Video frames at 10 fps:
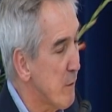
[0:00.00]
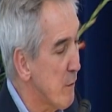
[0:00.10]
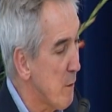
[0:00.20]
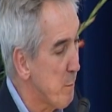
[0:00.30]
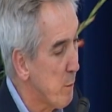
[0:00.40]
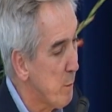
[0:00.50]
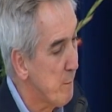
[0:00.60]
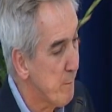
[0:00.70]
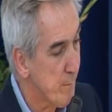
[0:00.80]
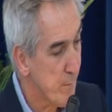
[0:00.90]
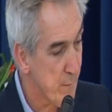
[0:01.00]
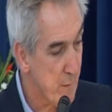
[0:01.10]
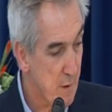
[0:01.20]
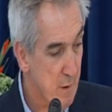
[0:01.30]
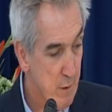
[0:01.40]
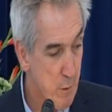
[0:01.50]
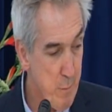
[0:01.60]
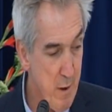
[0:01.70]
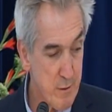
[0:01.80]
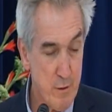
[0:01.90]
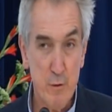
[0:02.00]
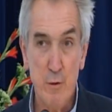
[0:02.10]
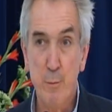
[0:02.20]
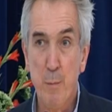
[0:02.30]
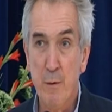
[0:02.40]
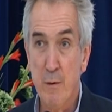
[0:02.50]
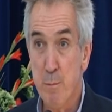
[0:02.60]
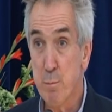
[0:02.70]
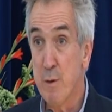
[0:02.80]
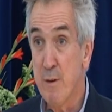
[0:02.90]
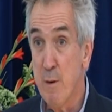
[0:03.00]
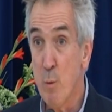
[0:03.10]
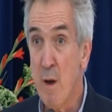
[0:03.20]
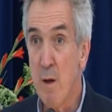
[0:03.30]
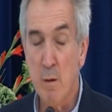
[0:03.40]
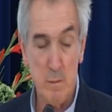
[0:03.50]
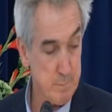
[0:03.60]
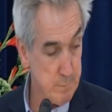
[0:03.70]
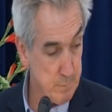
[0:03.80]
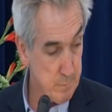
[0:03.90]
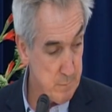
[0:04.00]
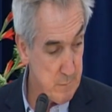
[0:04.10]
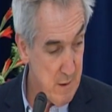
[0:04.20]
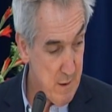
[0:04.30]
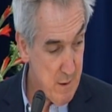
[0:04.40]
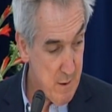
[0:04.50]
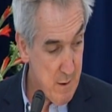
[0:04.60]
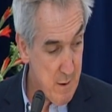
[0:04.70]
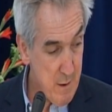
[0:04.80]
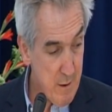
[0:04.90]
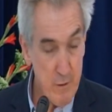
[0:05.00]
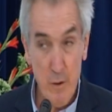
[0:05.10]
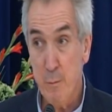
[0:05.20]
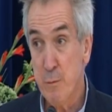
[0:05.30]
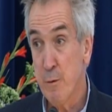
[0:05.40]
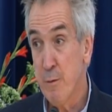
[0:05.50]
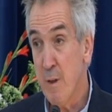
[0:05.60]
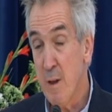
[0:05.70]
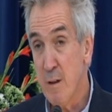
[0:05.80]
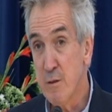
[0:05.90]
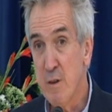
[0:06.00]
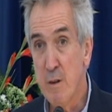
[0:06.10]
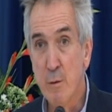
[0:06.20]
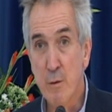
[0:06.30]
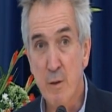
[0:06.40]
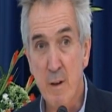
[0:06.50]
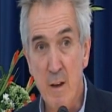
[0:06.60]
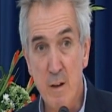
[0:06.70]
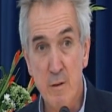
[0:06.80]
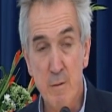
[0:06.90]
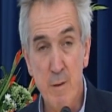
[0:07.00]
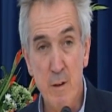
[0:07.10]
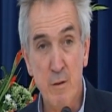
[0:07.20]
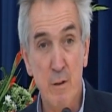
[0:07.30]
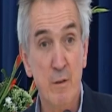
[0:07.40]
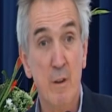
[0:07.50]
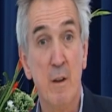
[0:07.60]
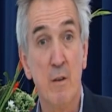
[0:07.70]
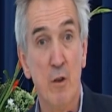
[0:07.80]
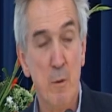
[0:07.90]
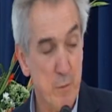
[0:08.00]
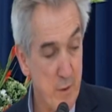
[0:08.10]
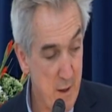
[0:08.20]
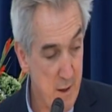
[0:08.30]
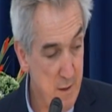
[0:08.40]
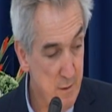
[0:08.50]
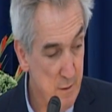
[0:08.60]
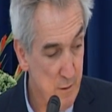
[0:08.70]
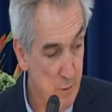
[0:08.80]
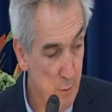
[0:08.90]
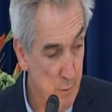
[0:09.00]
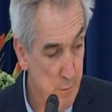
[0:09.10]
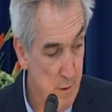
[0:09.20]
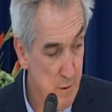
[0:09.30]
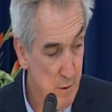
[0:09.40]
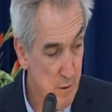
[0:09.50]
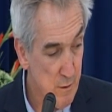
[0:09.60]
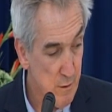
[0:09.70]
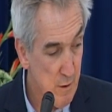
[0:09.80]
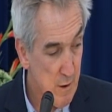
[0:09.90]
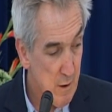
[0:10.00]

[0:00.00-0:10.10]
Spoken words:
sample that patients responded pretty well in terms of their general psychiatric features, in terms of their eating disorder features,